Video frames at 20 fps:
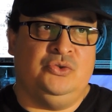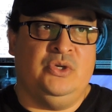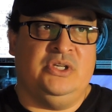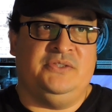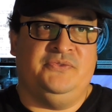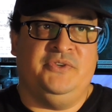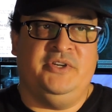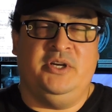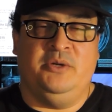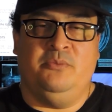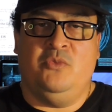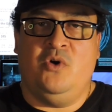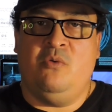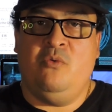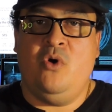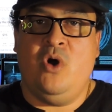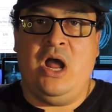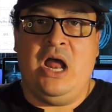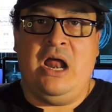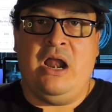to Xfinity
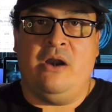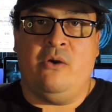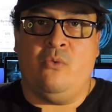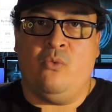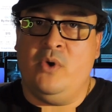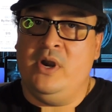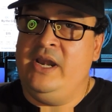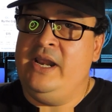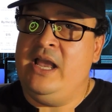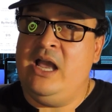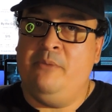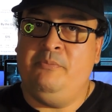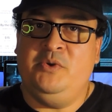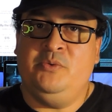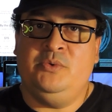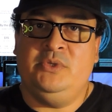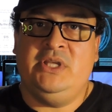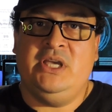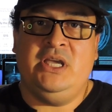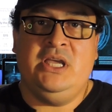Mobile. I'm really happy
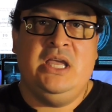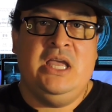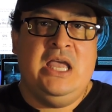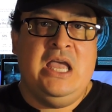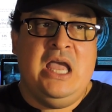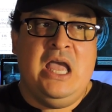with it.